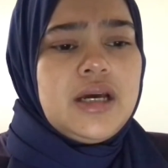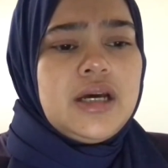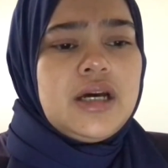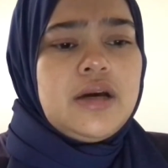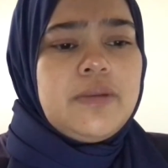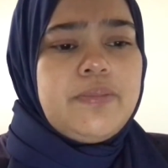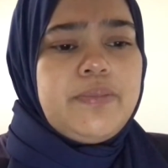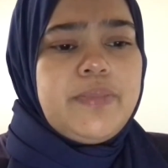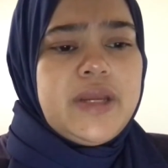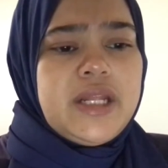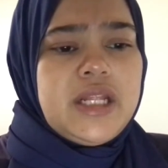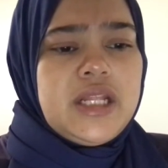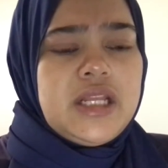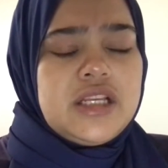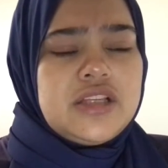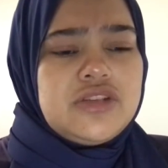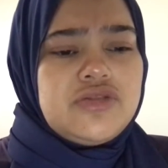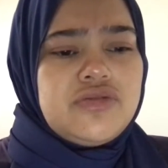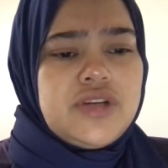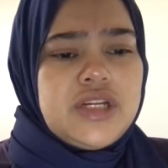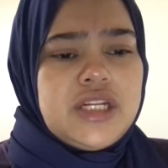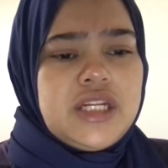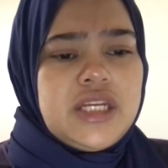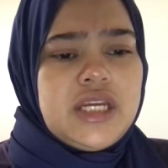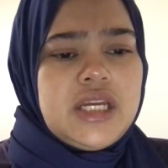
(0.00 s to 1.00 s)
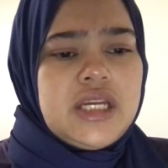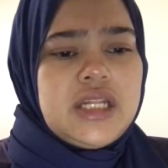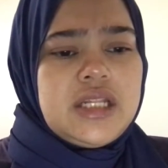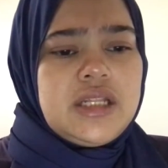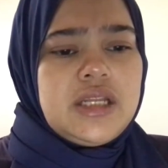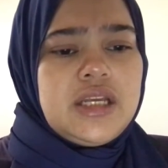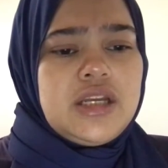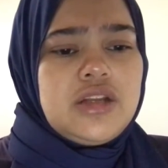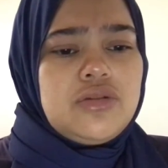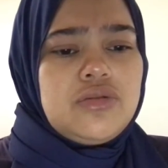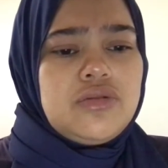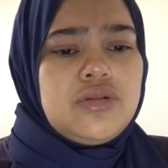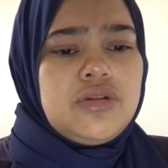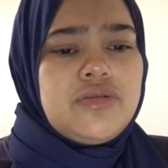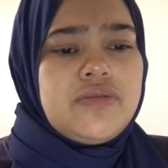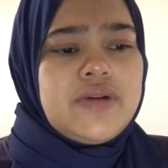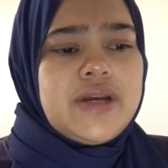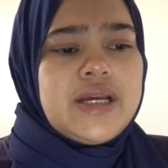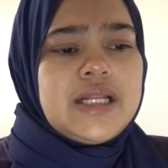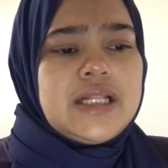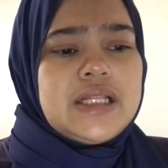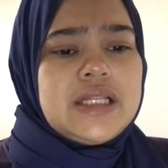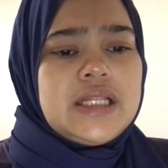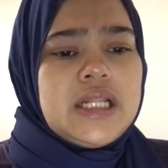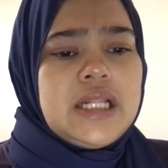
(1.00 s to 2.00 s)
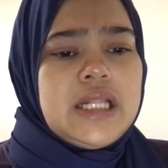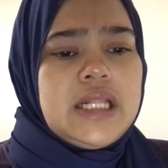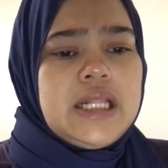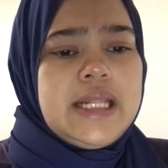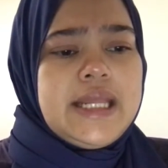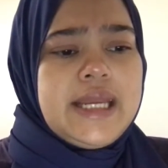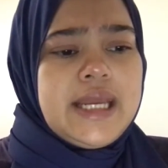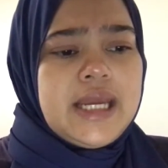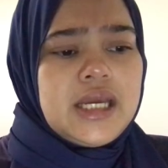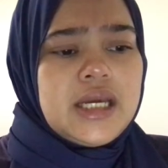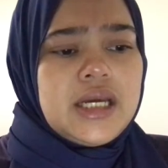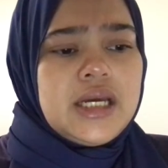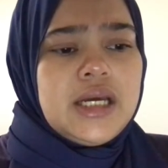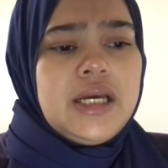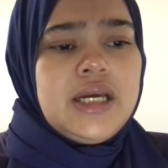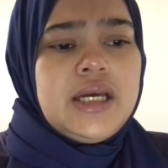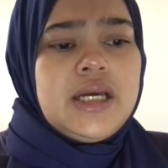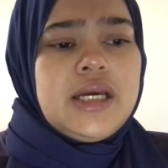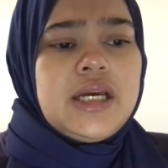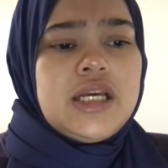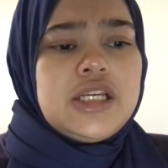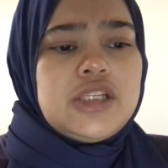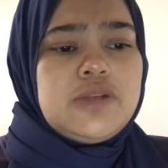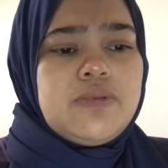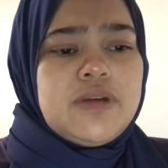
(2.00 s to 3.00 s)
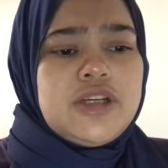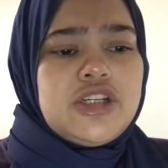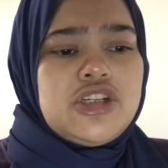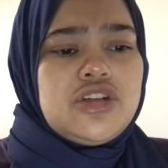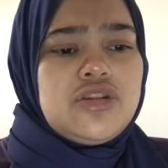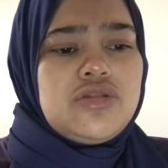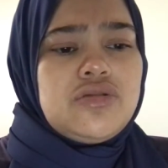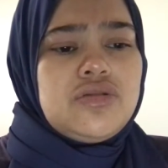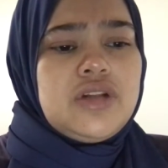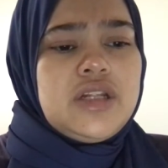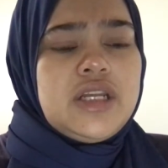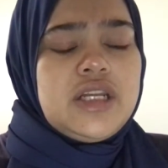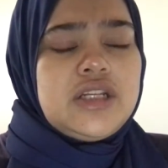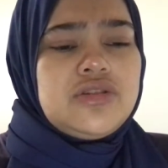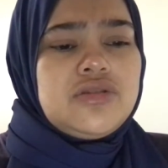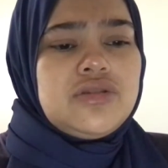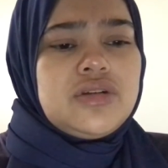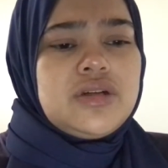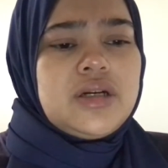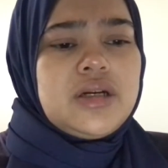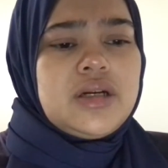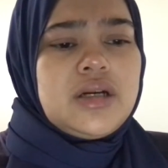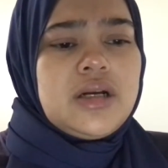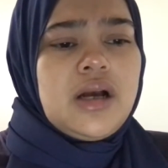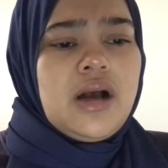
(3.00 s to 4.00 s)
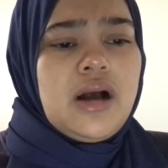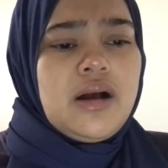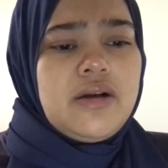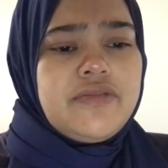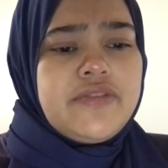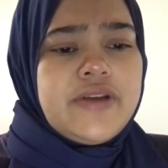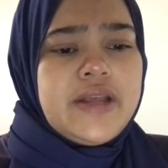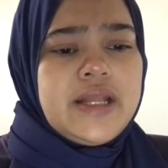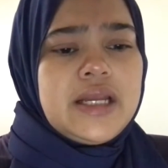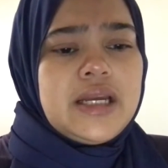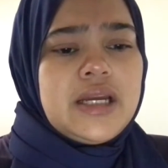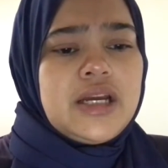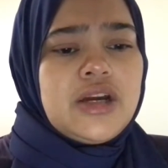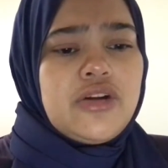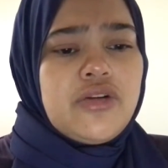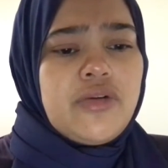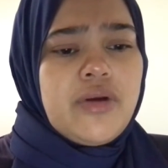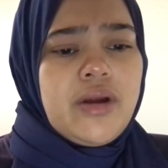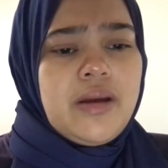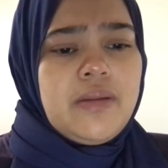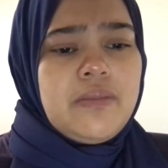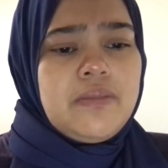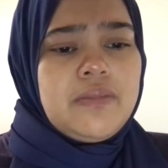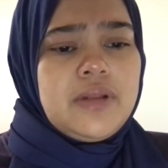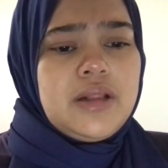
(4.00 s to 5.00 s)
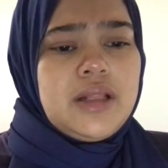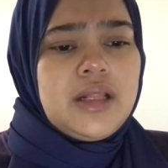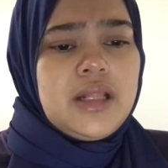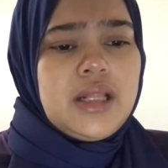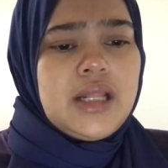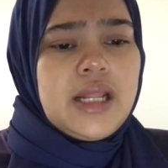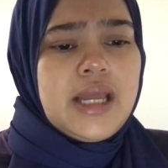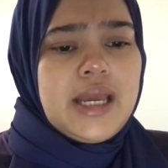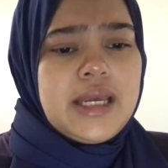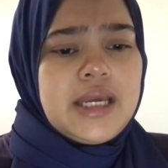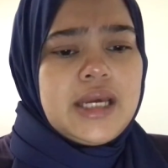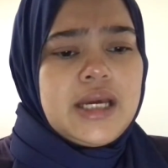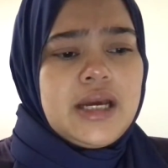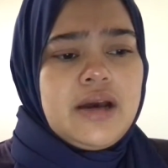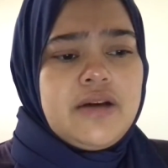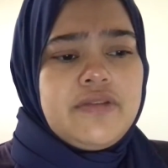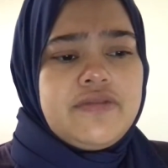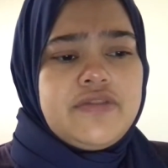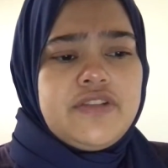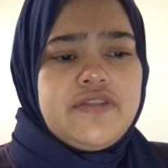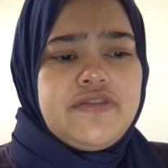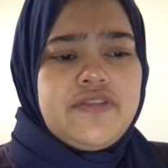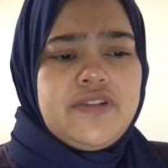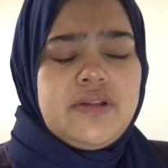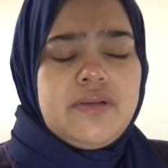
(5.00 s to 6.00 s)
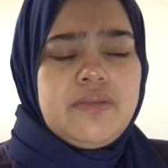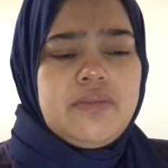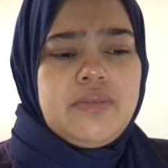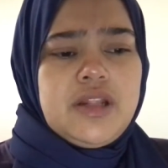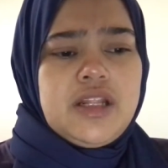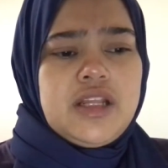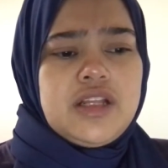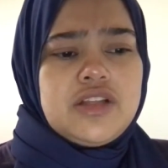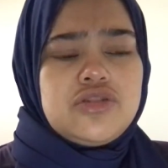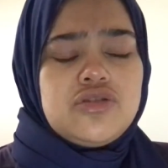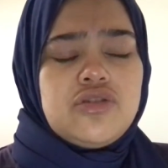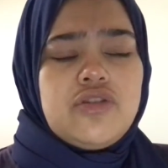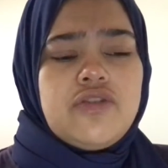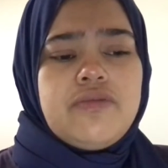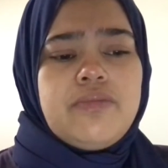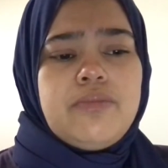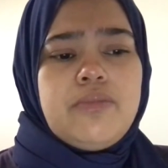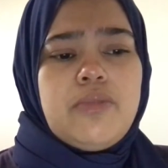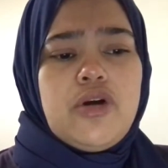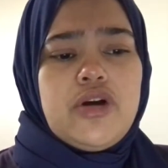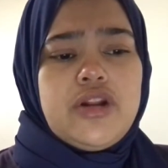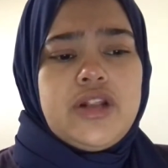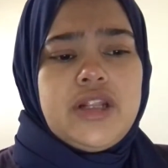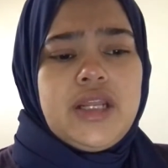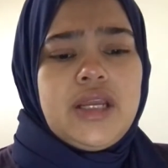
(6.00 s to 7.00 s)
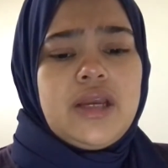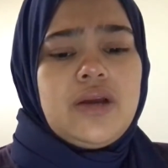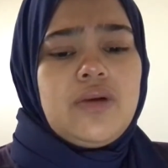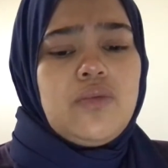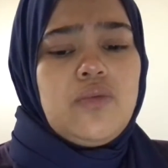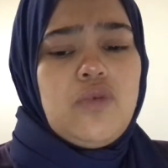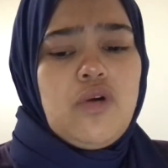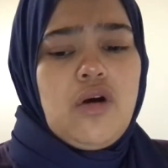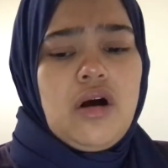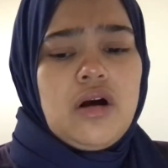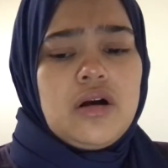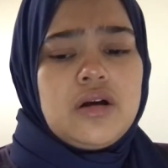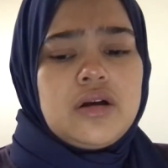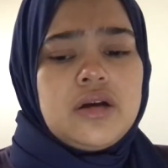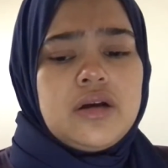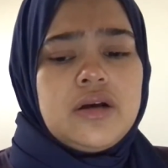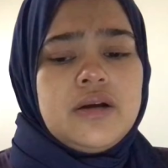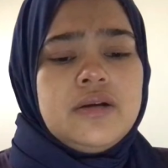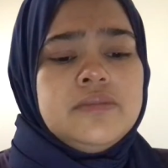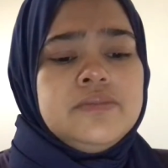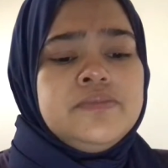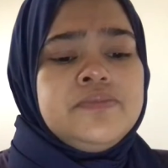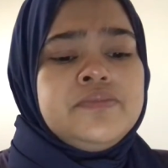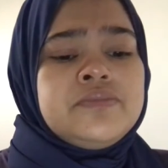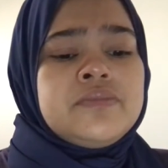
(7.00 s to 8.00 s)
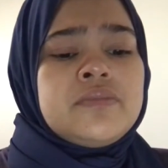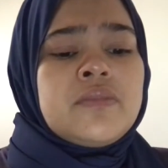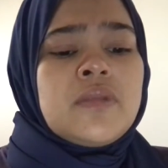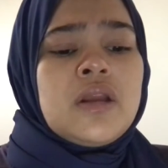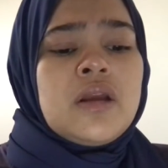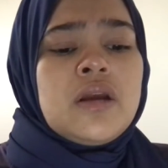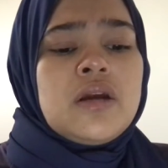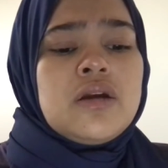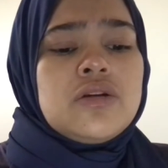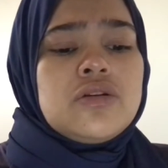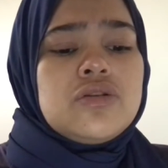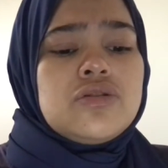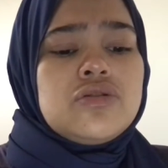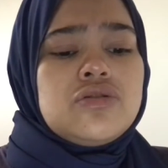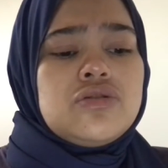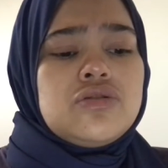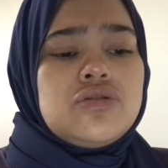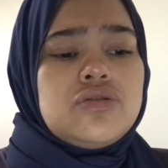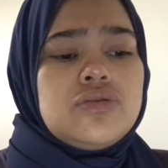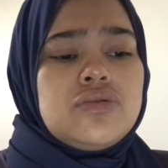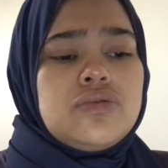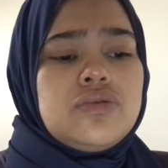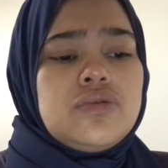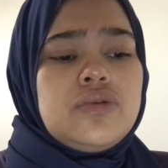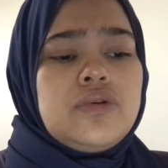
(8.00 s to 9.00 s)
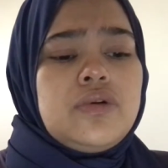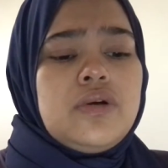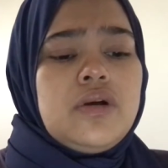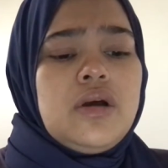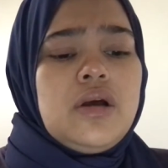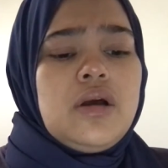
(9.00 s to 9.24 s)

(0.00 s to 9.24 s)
Her pain is radiating to the right leg, especially to lateral calf, and cramp like after 15 minutes of morning walk. So